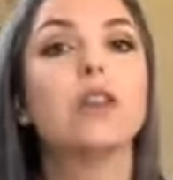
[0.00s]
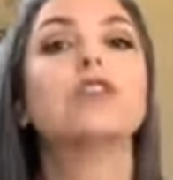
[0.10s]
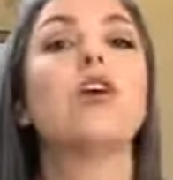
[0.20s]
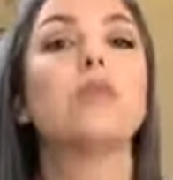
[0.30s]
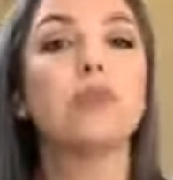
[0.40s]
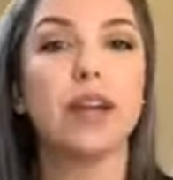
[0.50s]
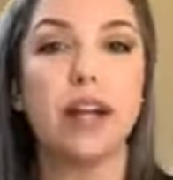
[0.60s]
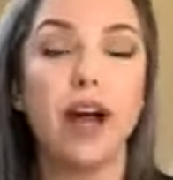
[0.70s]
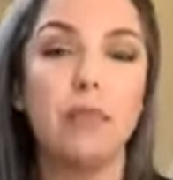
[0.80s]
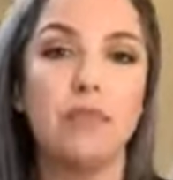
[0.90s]
don't bring
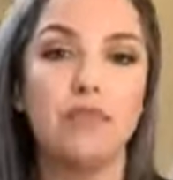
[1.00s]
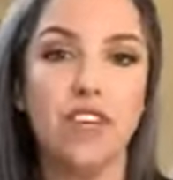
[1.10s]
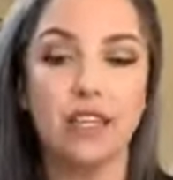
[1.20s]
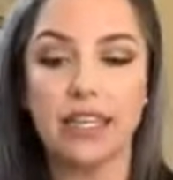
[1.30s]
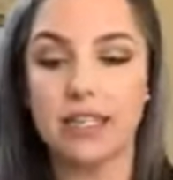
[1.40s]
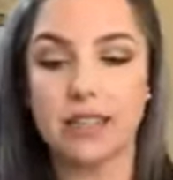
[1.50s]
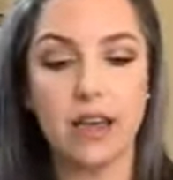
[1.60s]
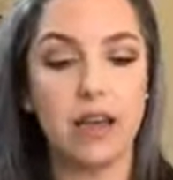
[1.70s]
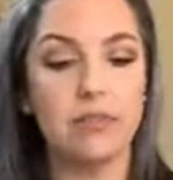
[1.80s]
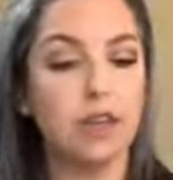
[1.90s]
up feelings
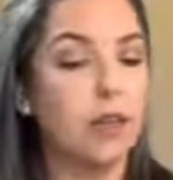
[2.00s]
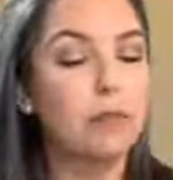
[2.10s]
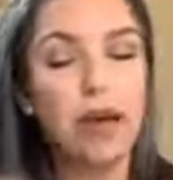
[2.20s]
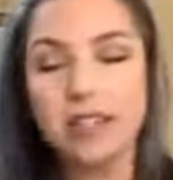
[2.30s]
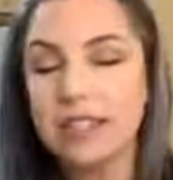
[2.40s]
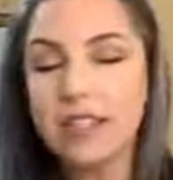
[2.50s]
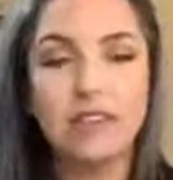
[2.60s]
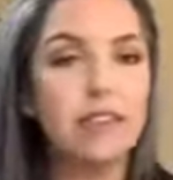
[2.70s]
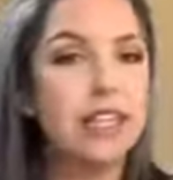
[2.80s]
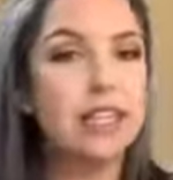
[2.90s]
of
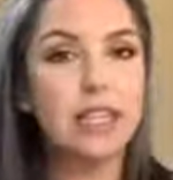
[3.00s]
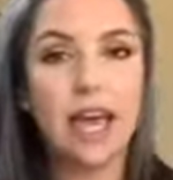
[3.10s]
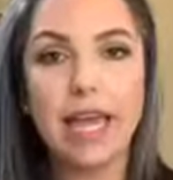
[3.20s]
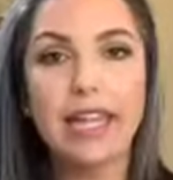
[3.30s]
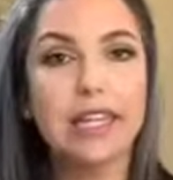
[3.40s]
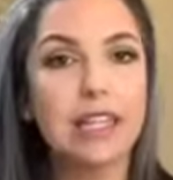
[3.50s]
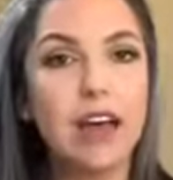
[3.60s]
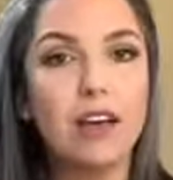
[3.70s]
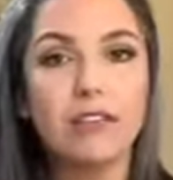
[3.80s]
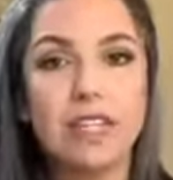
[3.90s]
positivity and light and
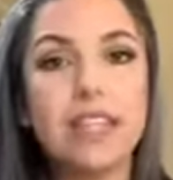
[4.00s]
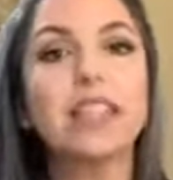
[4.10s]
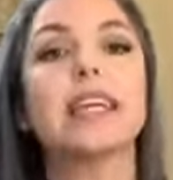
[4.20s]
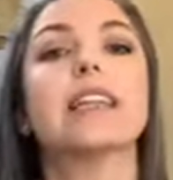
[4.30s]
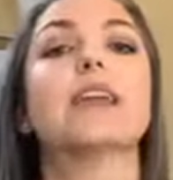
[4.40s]
love and healing.